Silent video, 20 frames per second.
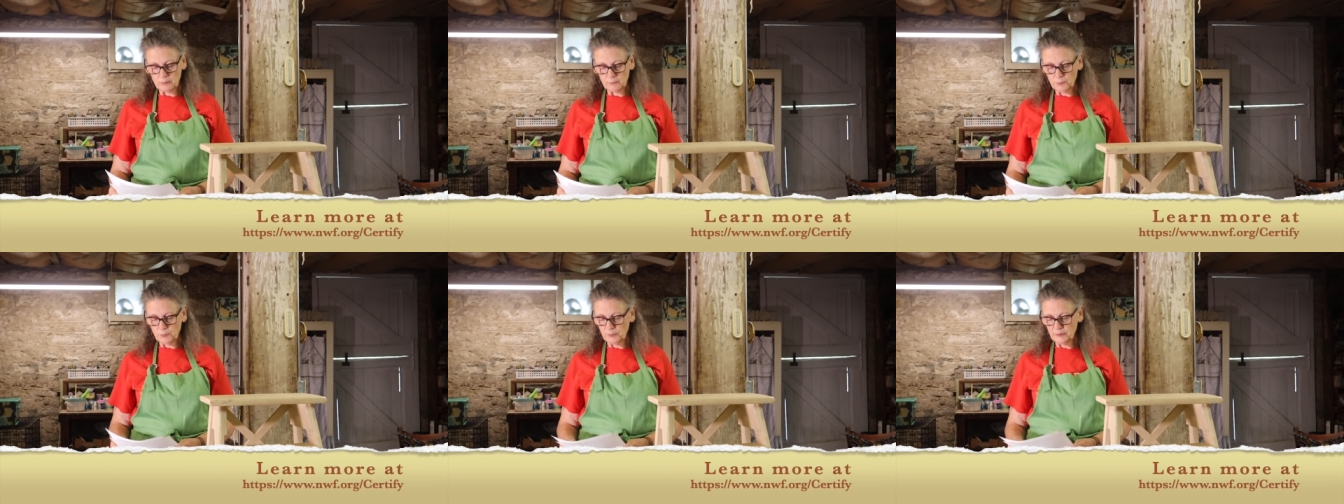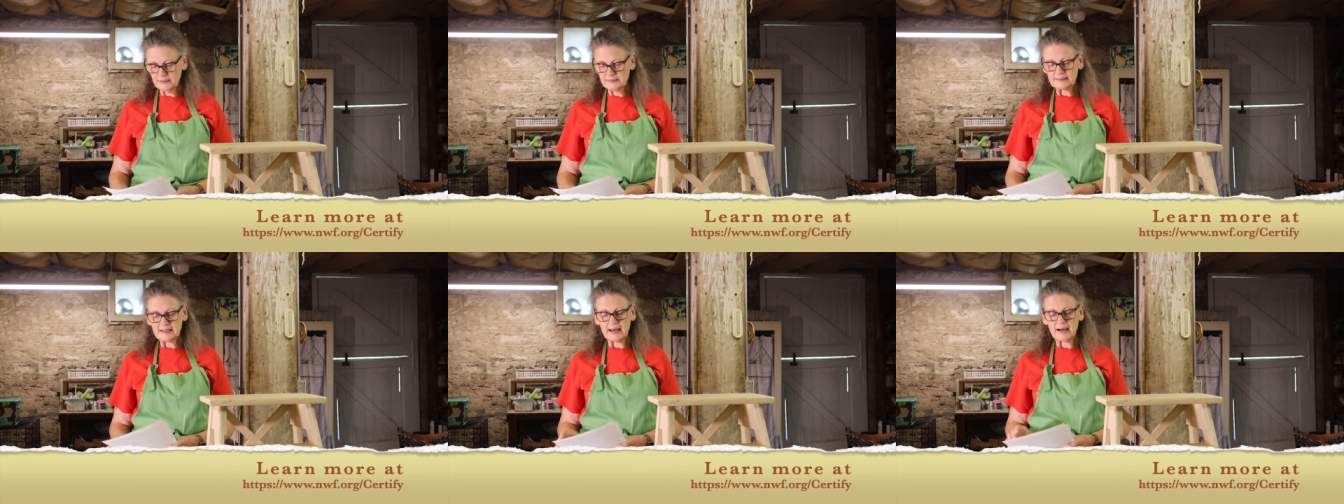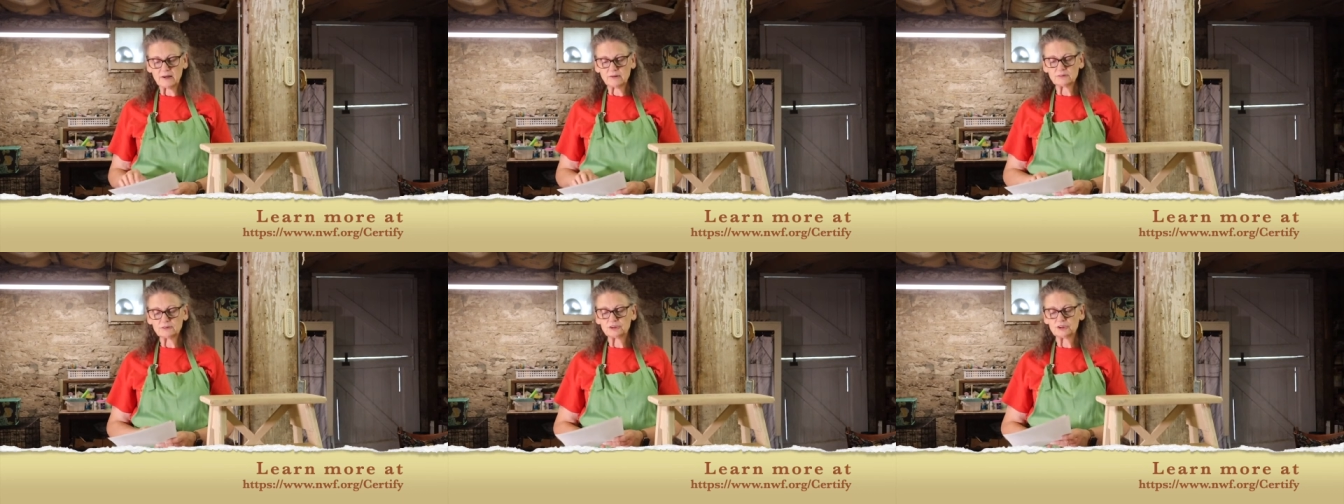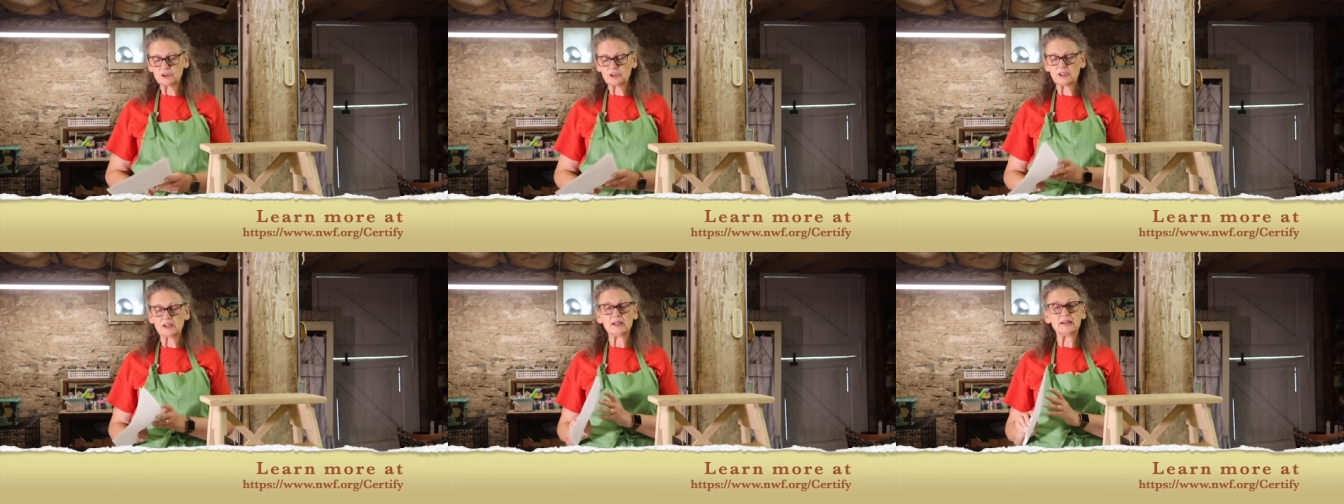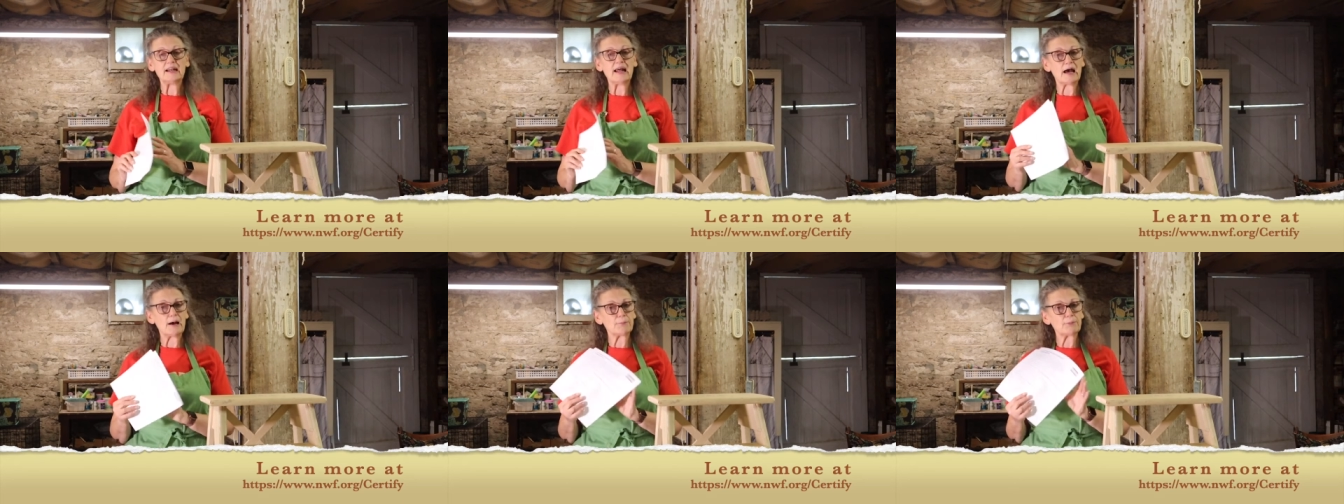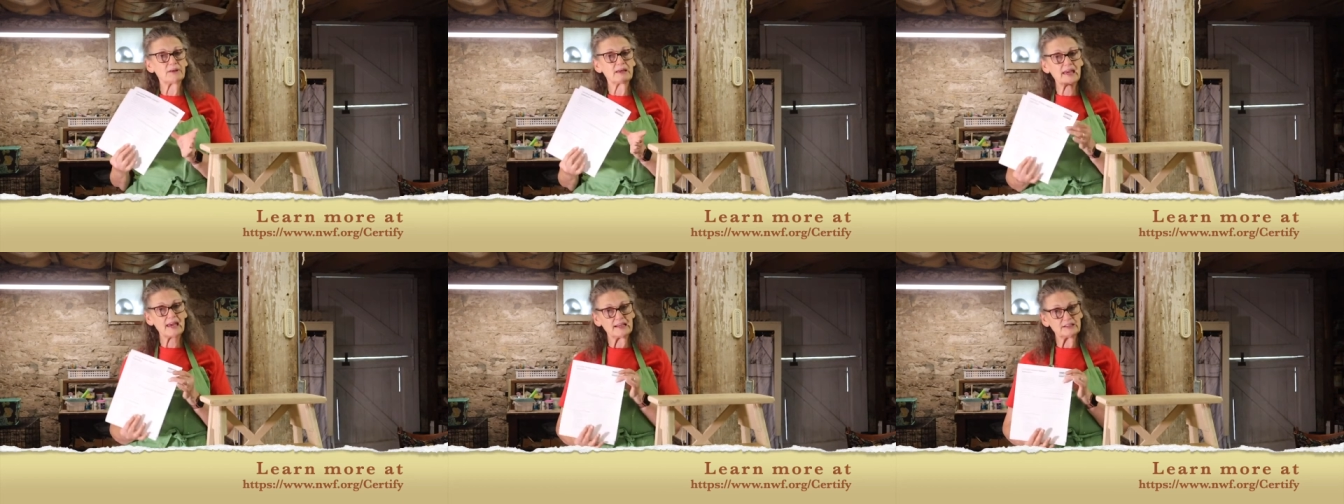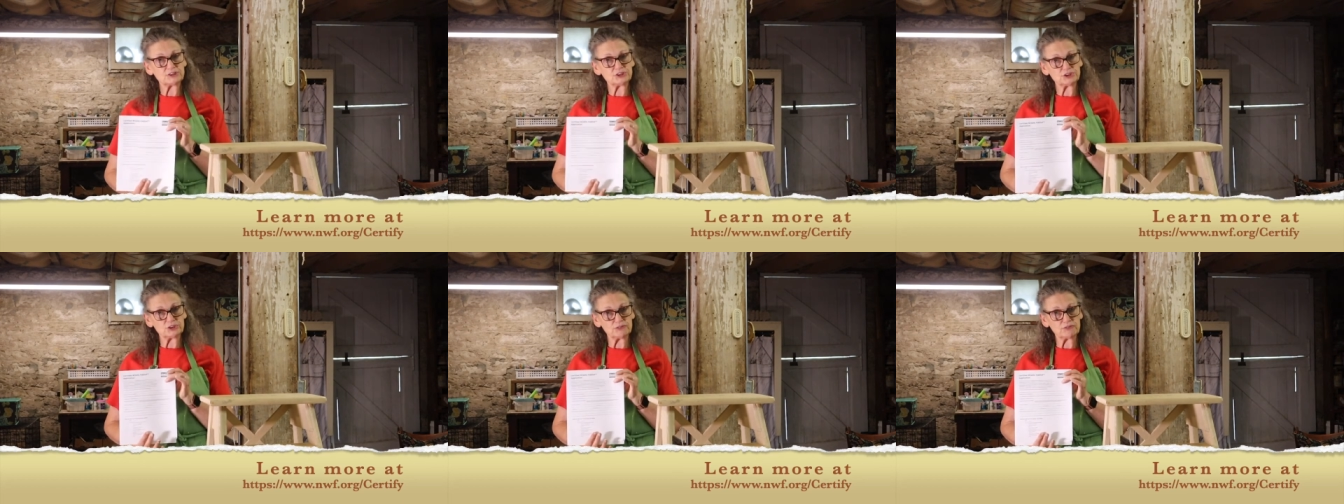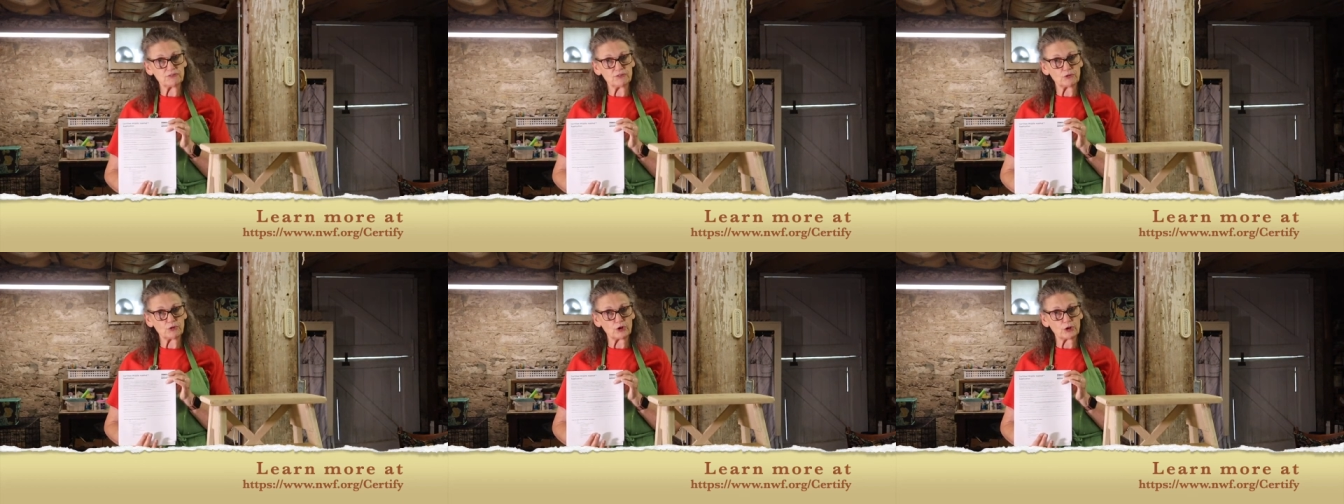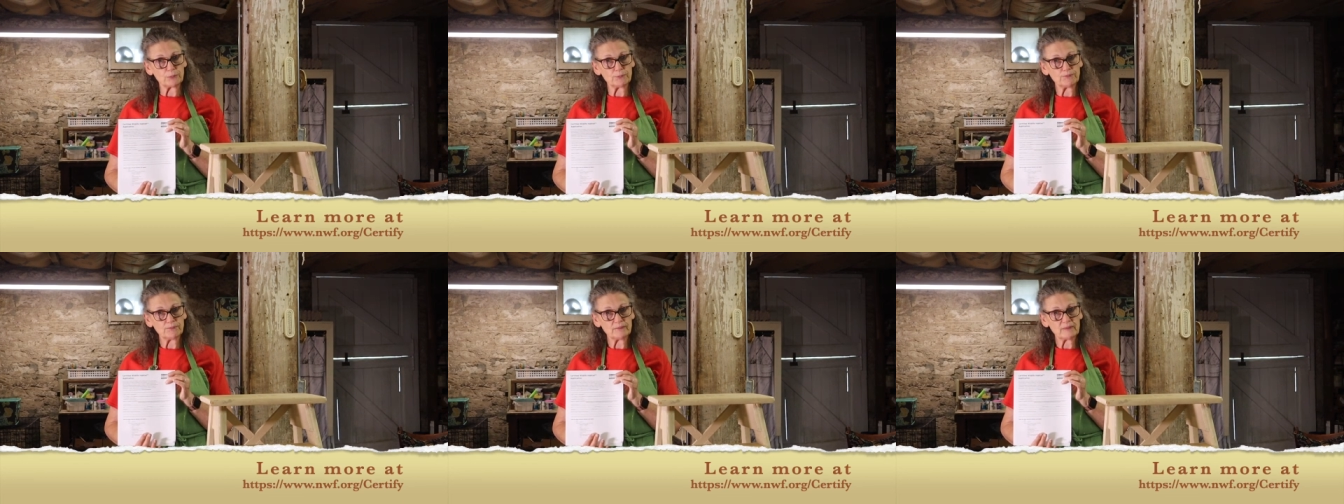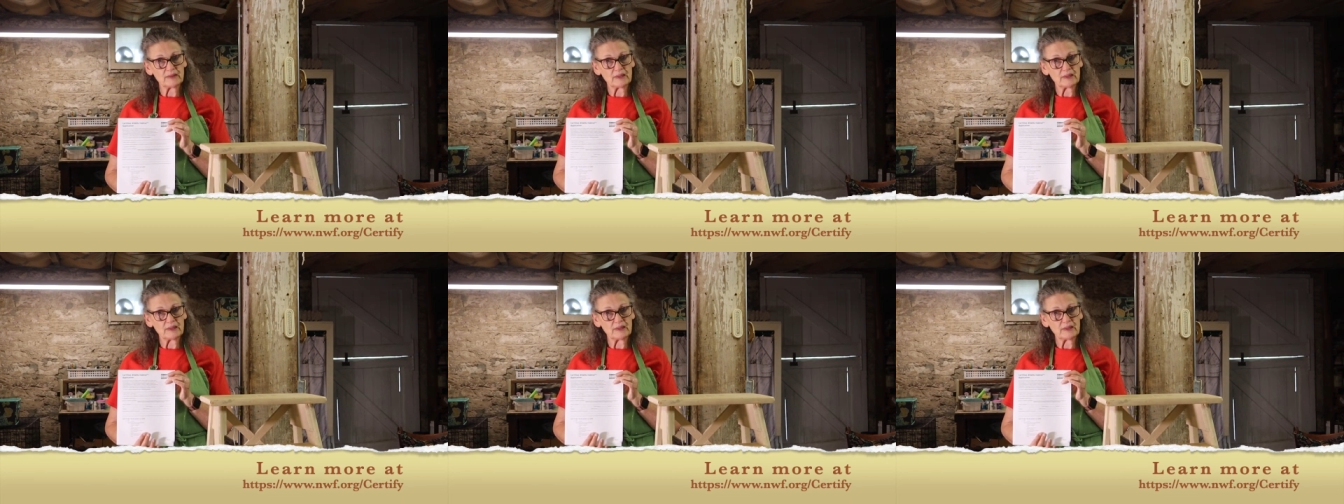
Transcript: print out an application form,